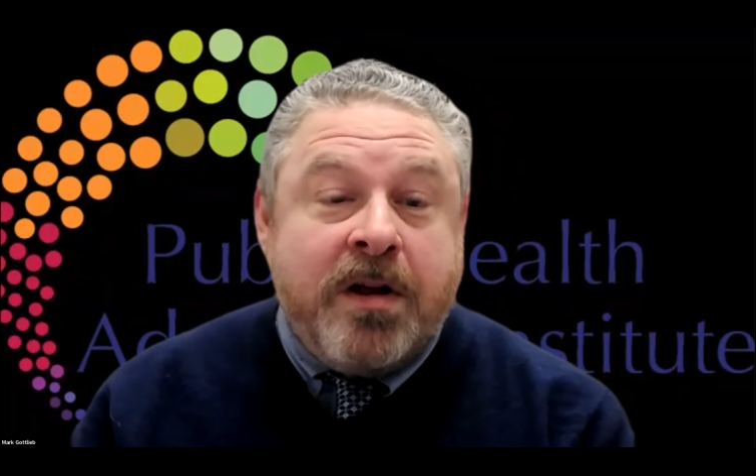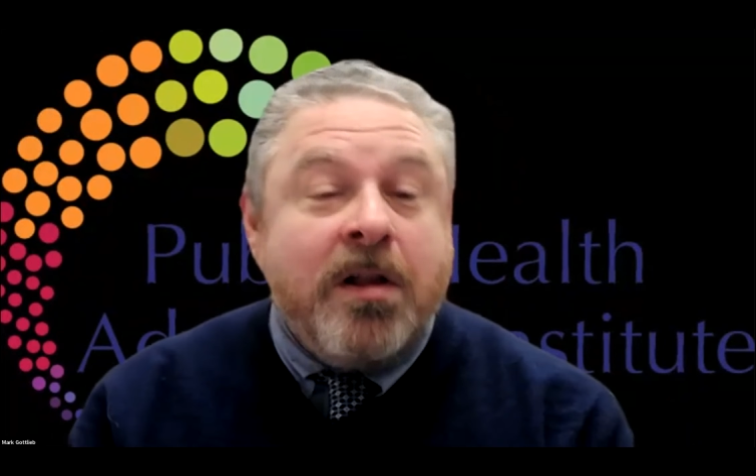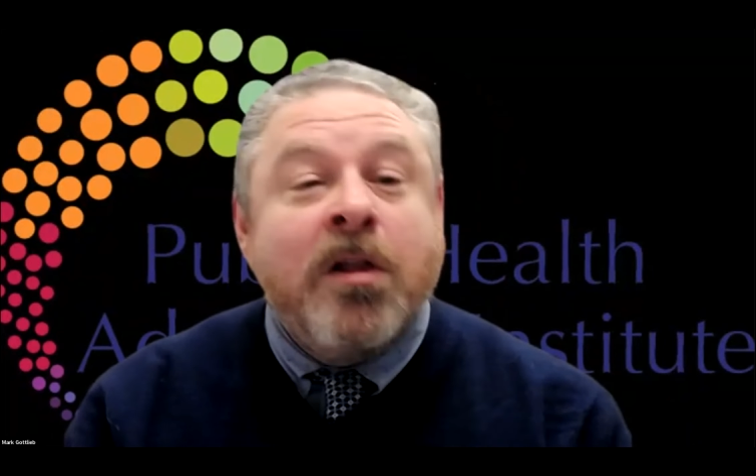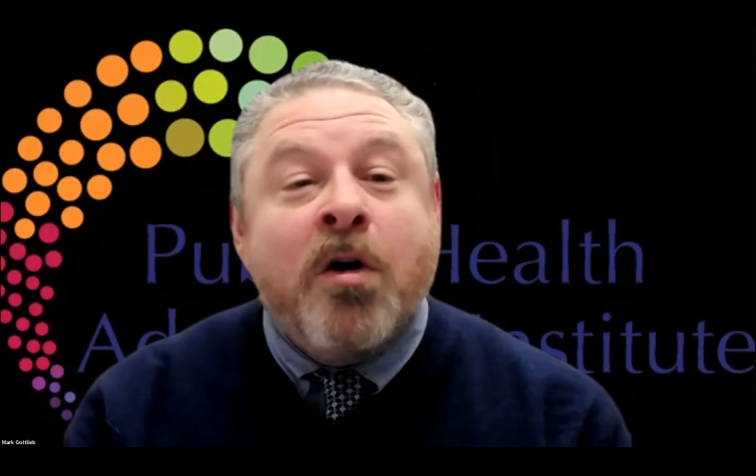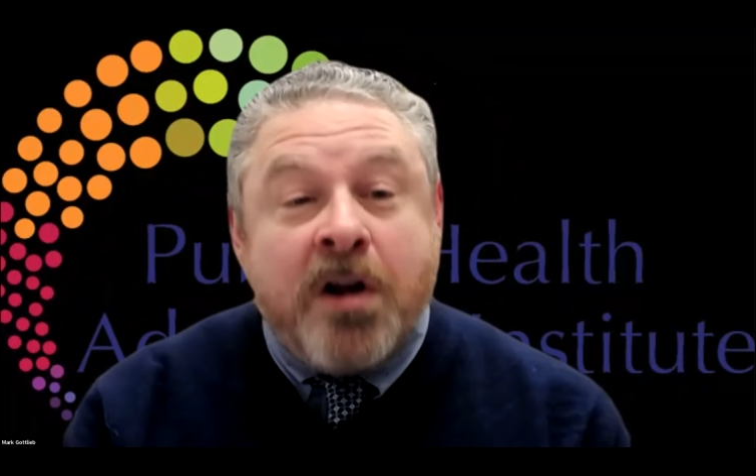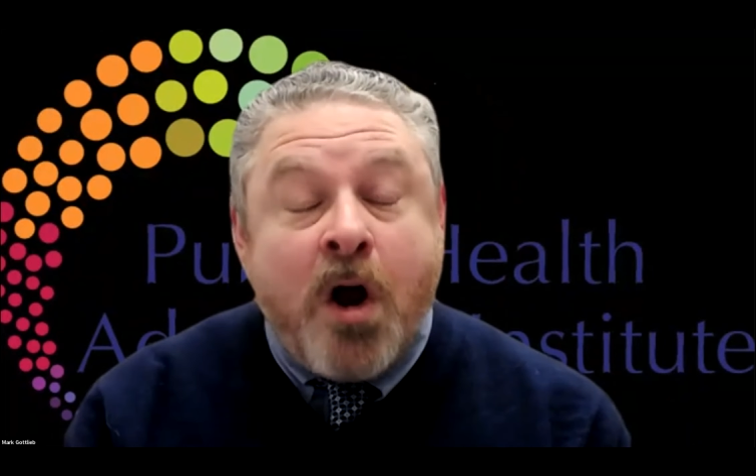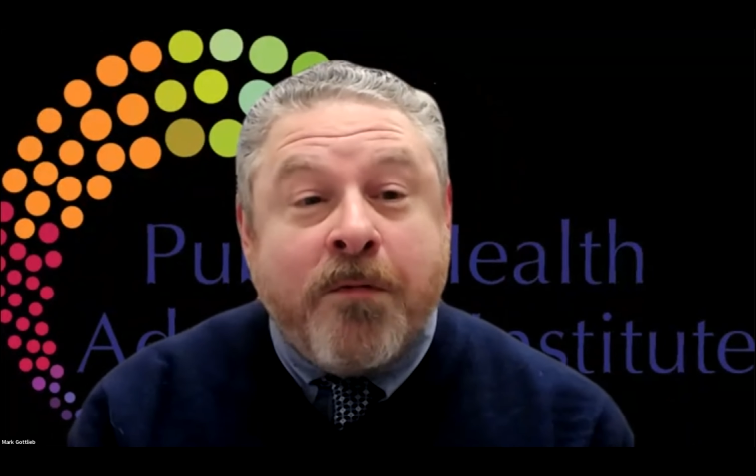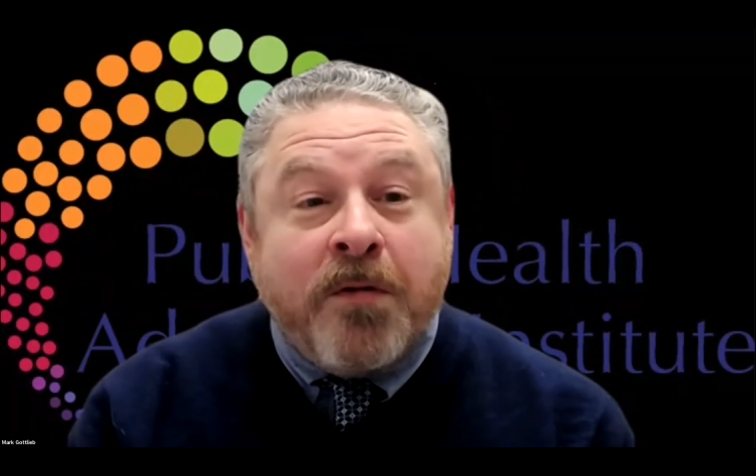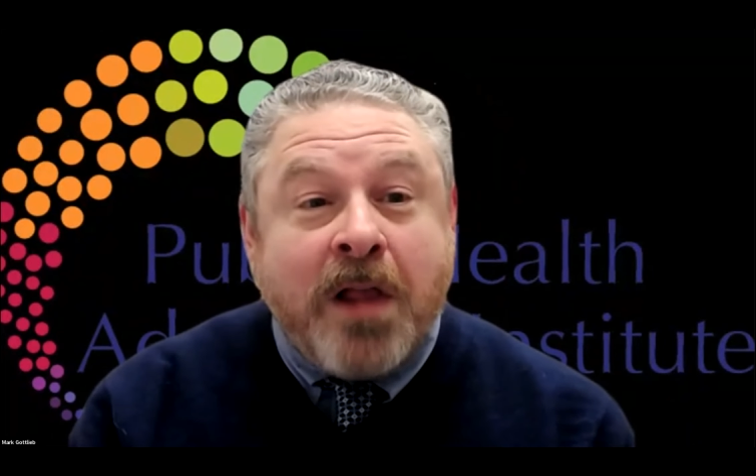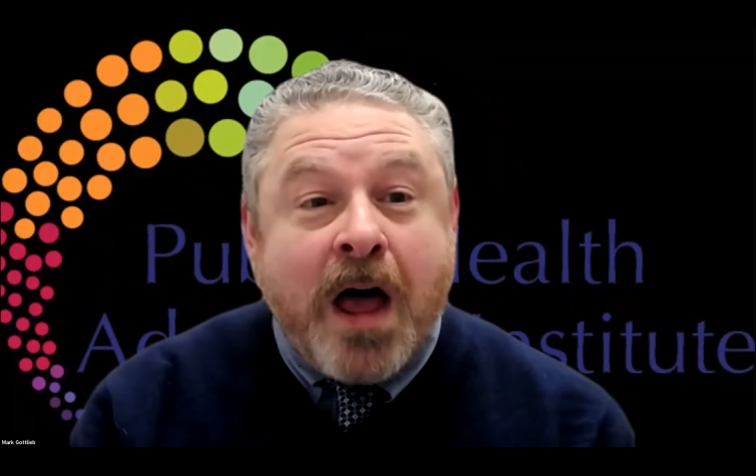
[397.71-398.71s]
learned an
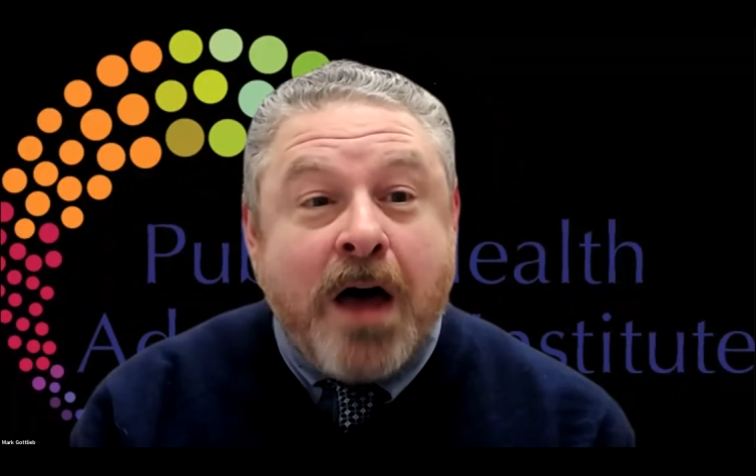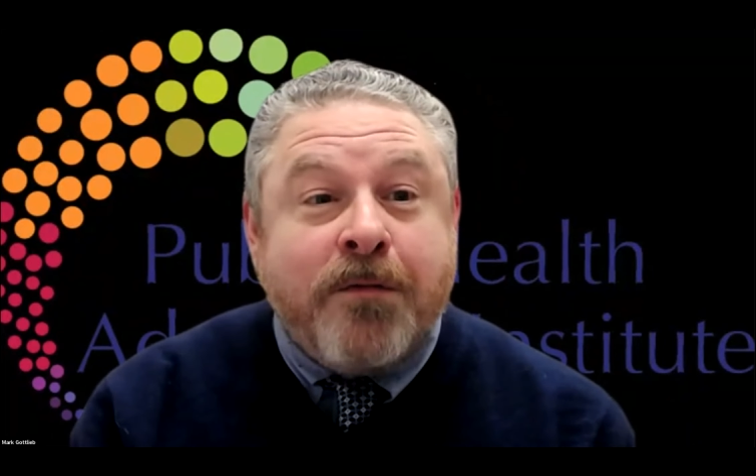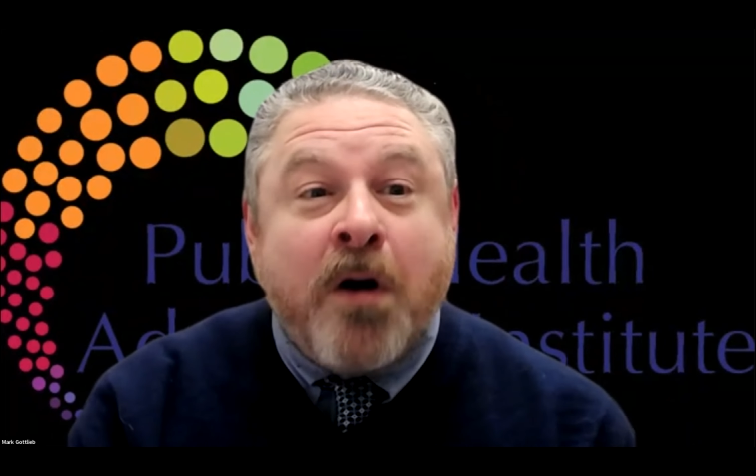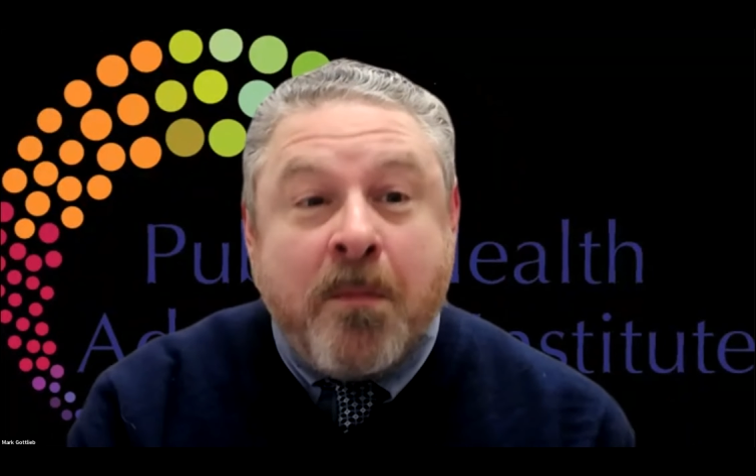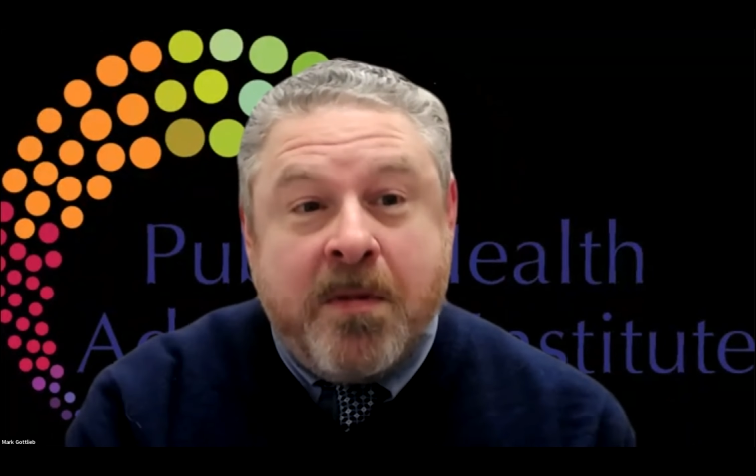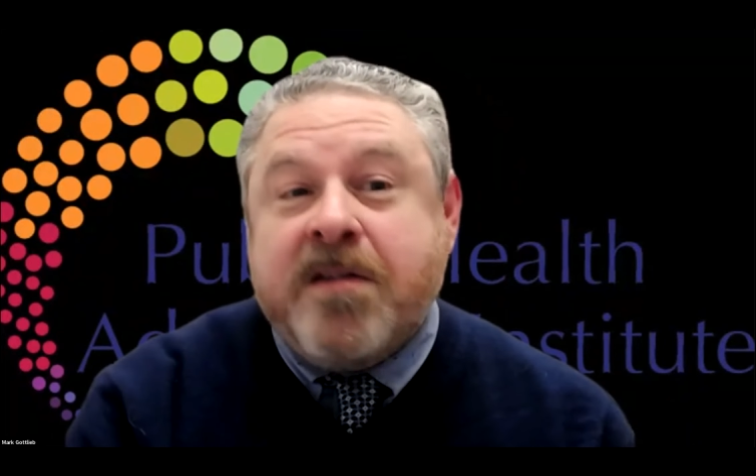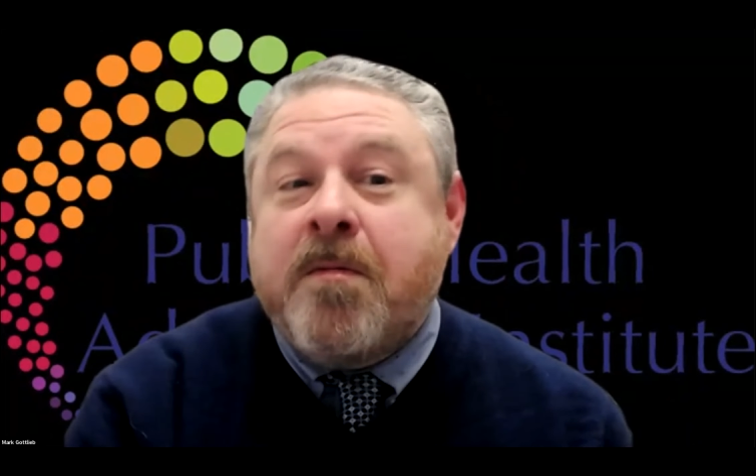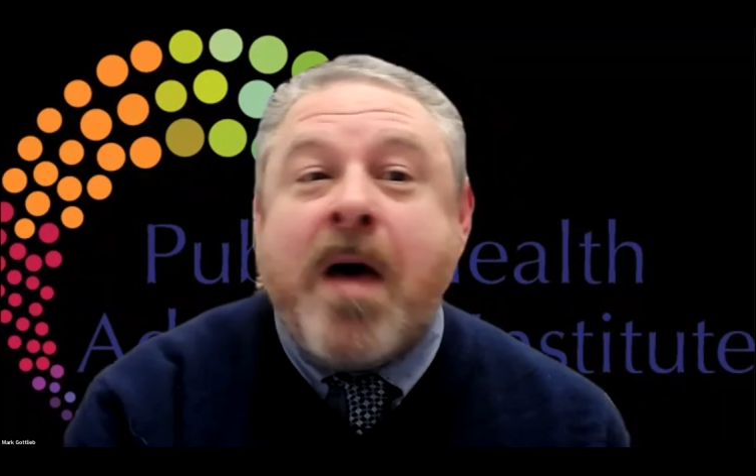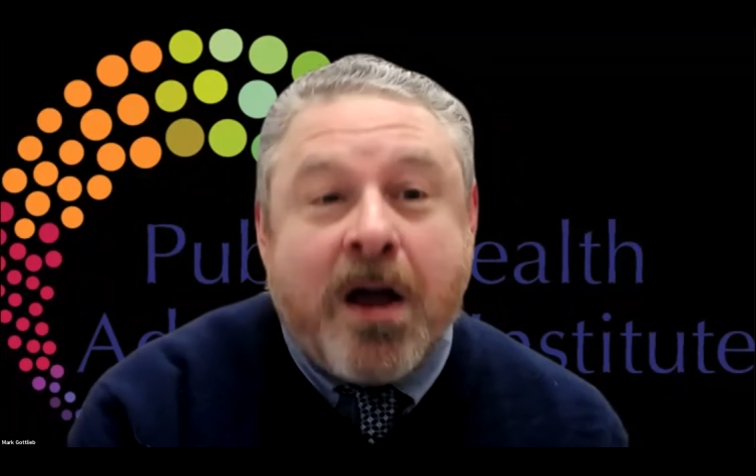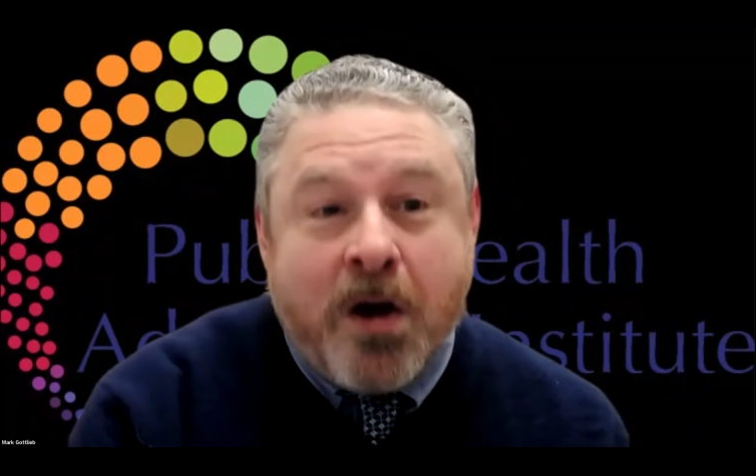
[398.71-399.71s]
awful lot from big
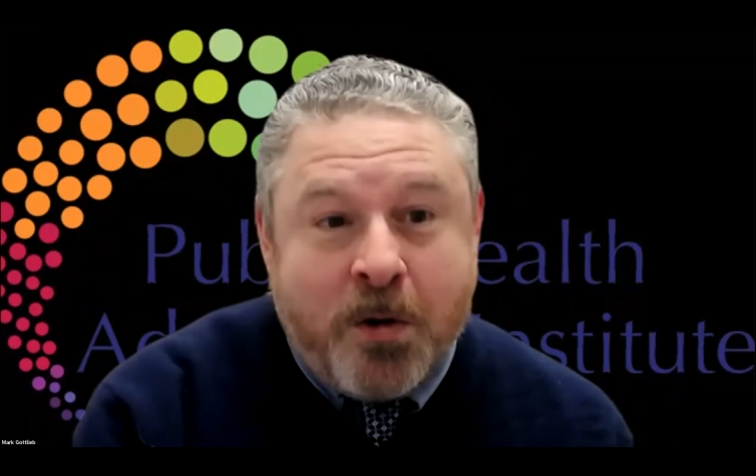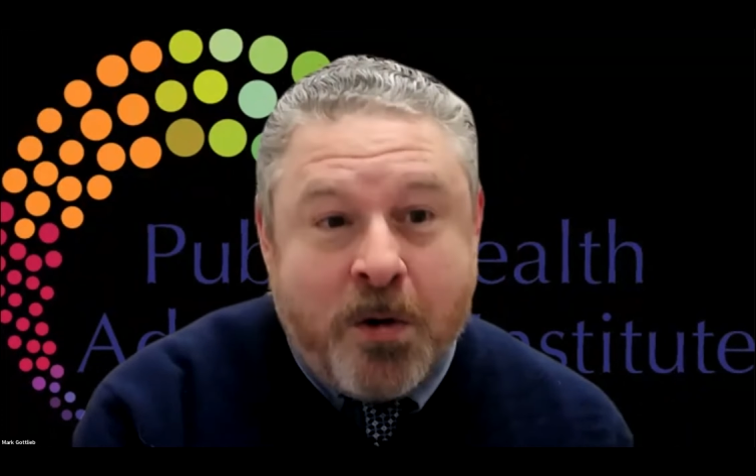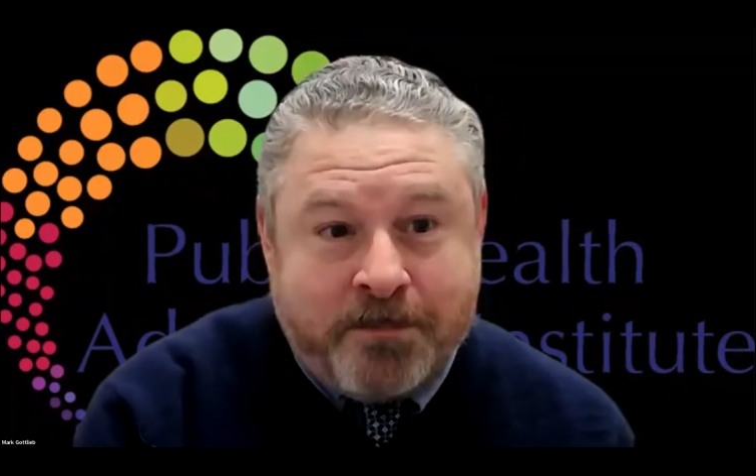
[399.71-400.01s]
tobacco,